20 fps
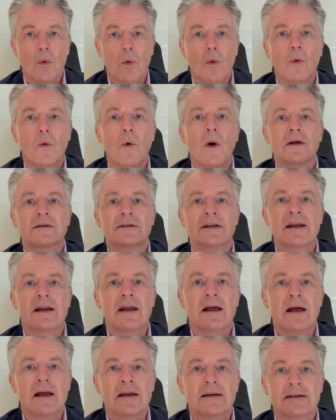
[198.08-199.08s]
quite an
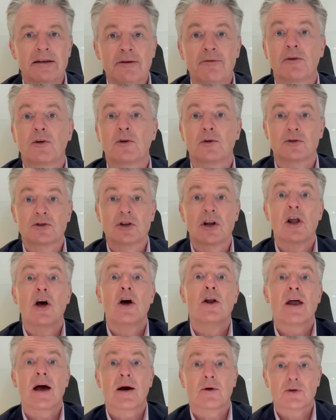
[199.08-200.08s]
difficult to
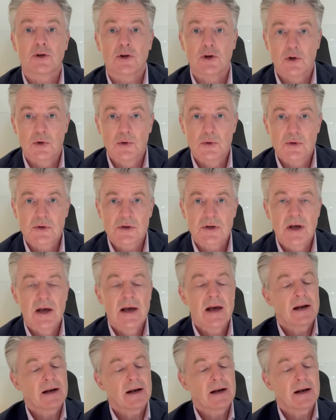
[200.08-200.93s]
learn how to use,